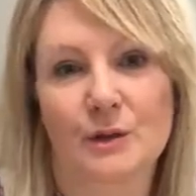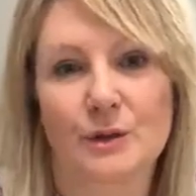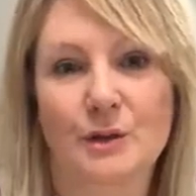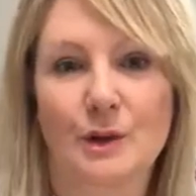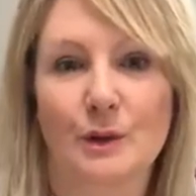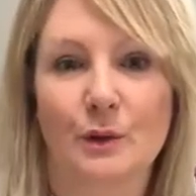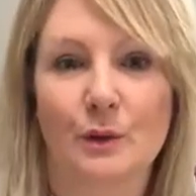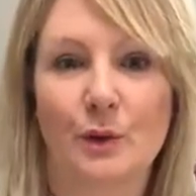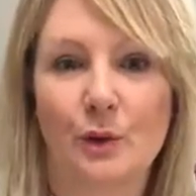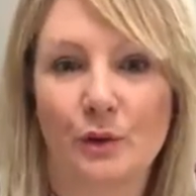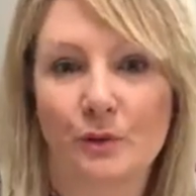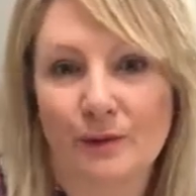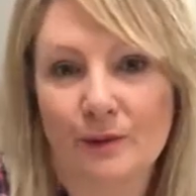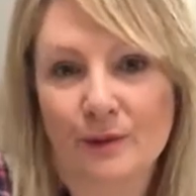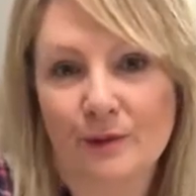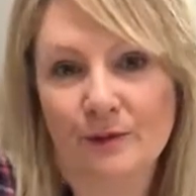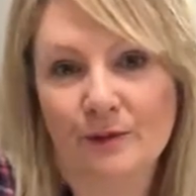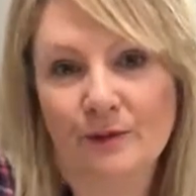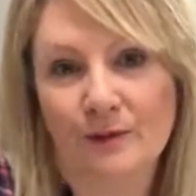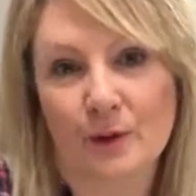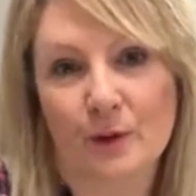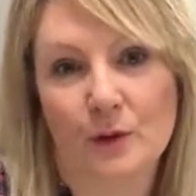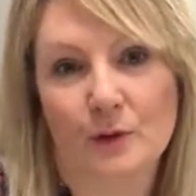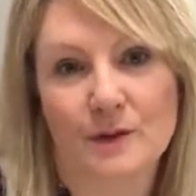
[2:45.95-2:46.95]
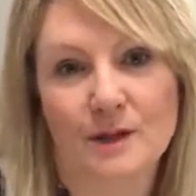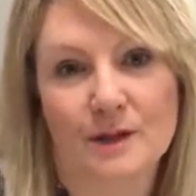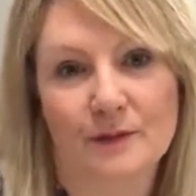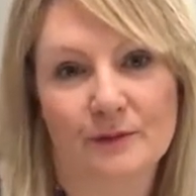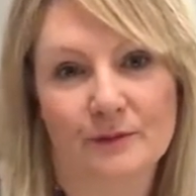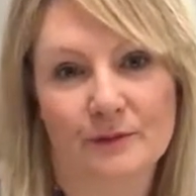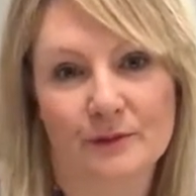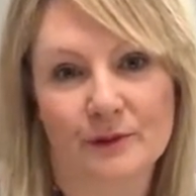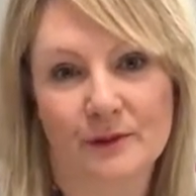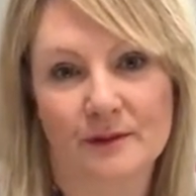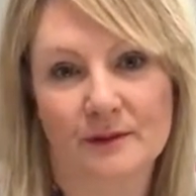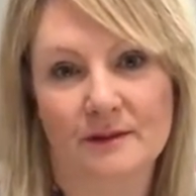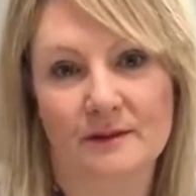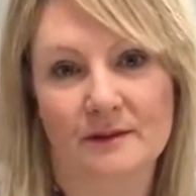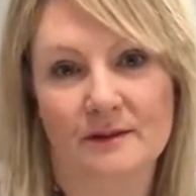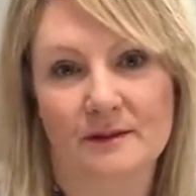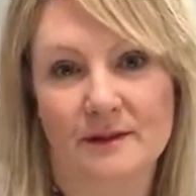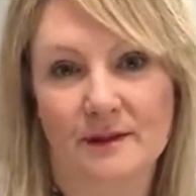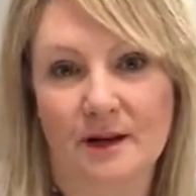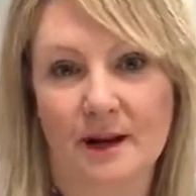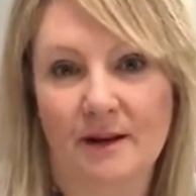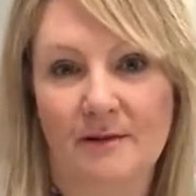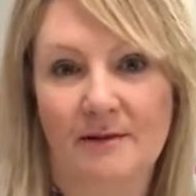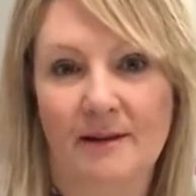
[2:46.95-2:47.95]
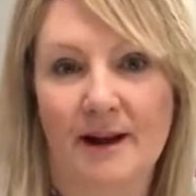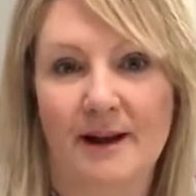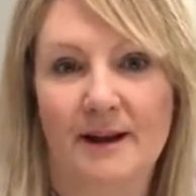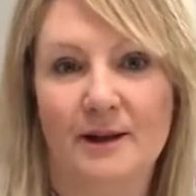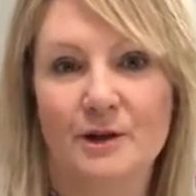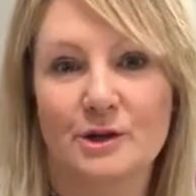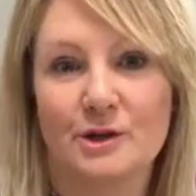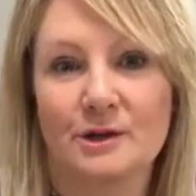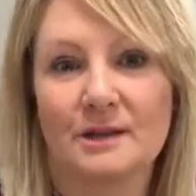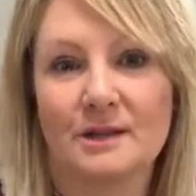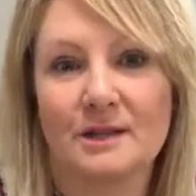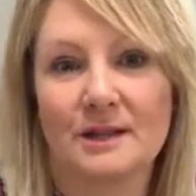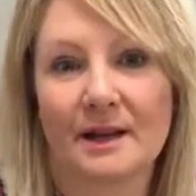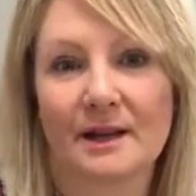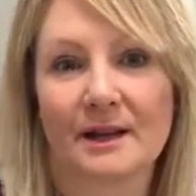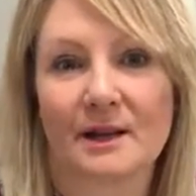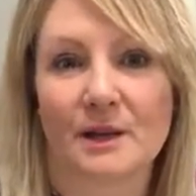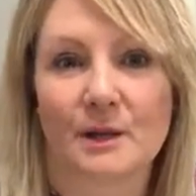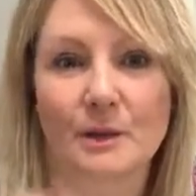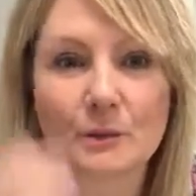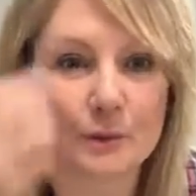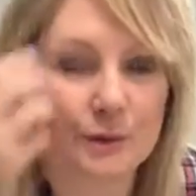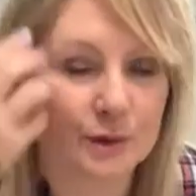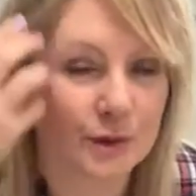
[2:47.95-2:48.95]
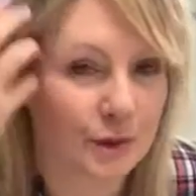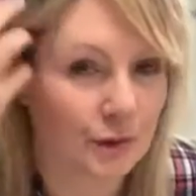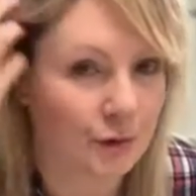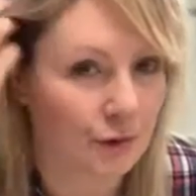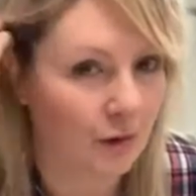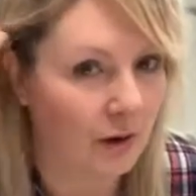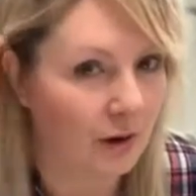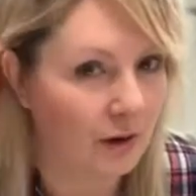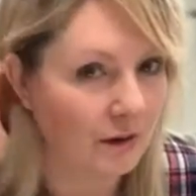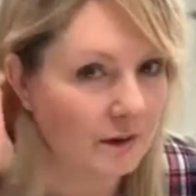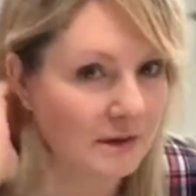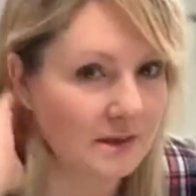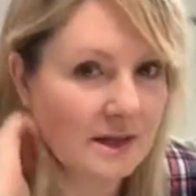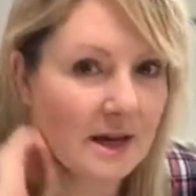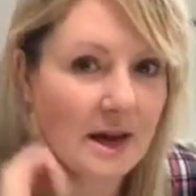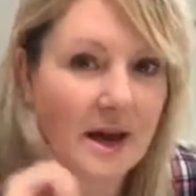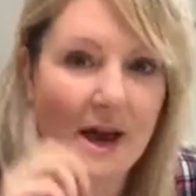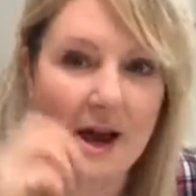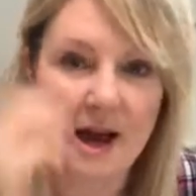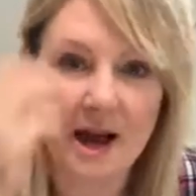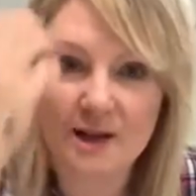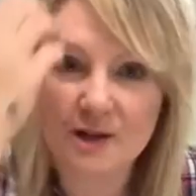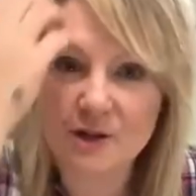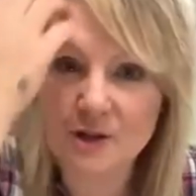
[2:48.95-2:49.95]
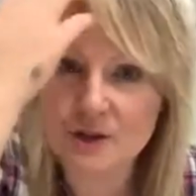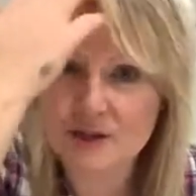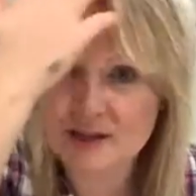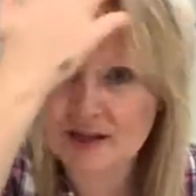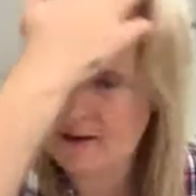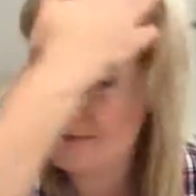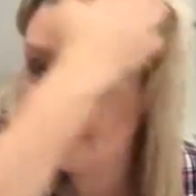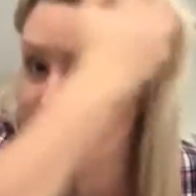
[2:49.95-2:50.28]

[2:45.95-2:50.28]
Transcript: So cover the 4 different directions like you would across, and just have